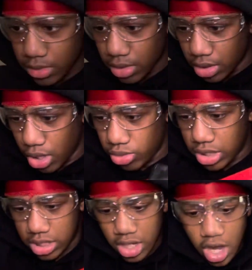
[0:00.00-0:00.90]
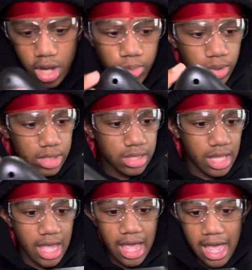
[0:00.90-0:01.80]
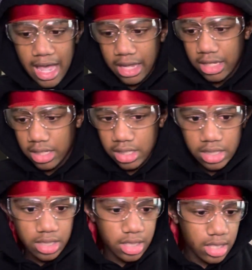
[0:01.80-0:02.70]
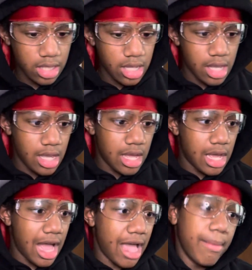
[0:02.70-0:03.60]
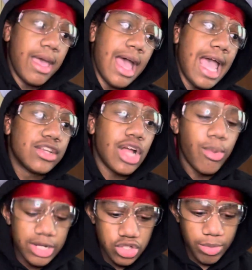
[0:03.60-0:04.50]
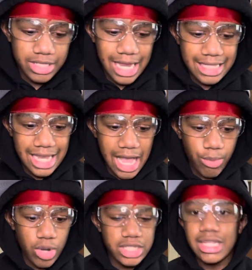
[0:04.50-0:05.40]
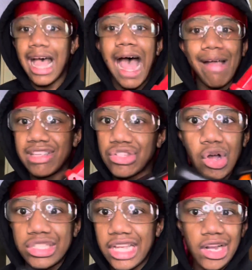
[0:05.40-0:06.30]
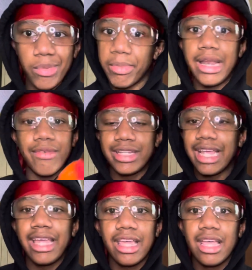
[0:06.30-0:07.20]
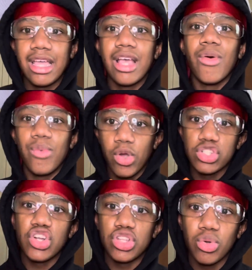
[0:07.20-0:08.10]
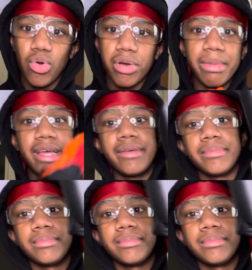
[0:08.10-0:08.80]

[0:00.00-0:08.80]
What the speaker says: load this up. What the heck? Alright, man, I ain't trying to waste too much of your time. Once I have this all set up and everything, we're gonna start the war, man.